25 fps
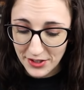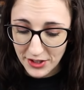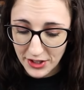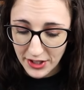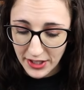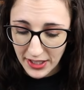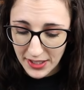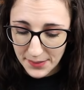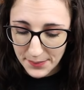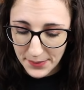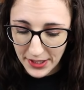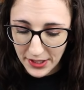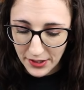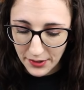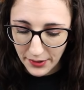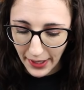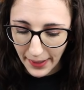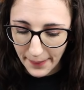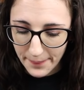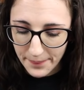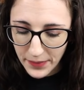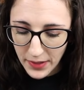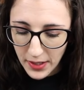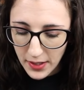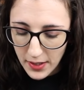Are you kidding me?
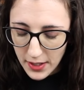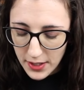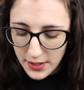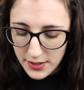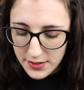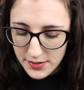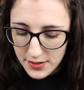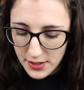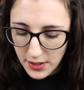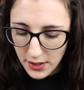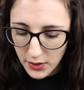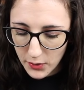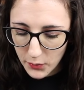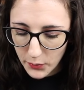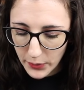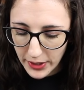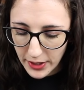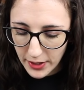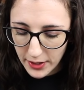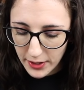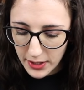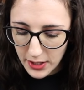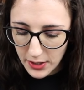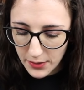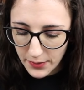Okay, so
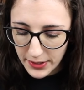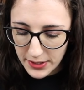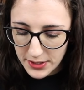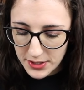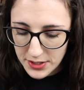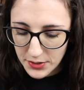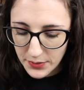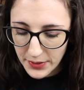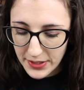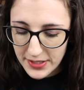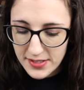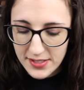we are going to,